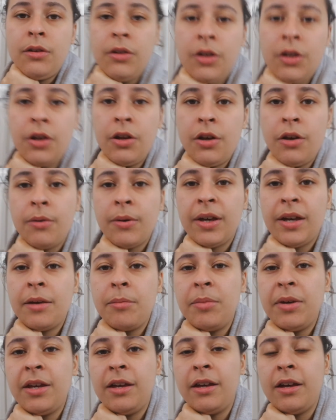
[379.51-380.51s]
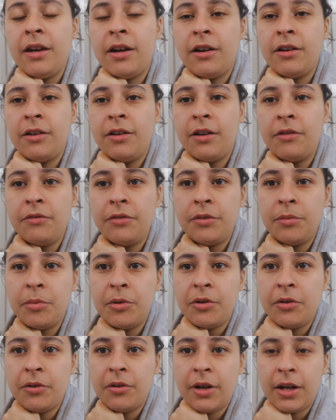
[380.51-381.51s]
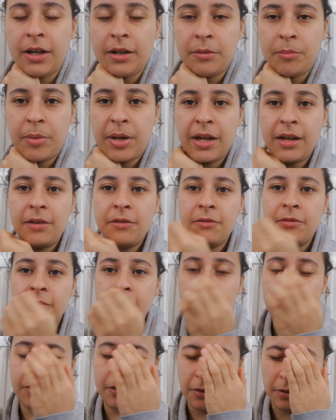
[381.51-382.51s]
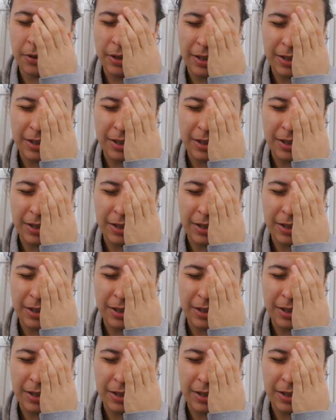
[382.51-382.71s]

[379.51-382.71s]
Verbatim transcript: you know, it can be uncomfortable and painful